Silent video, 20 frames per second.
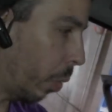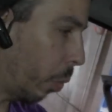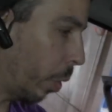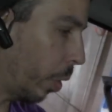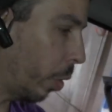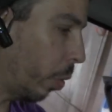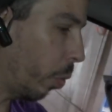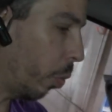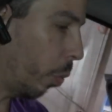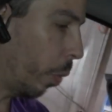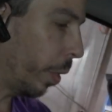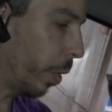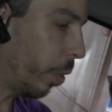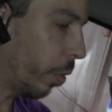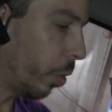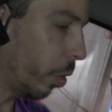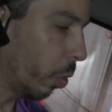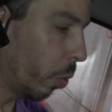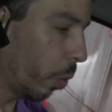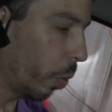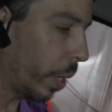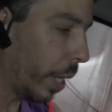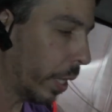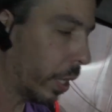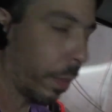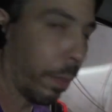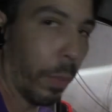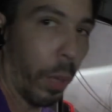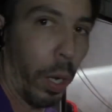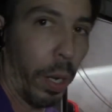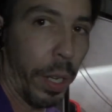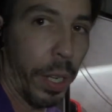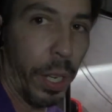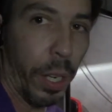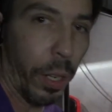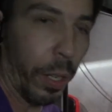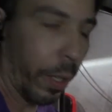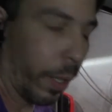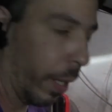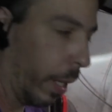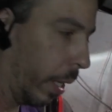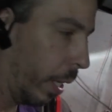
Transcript: when you when you do hit the button here,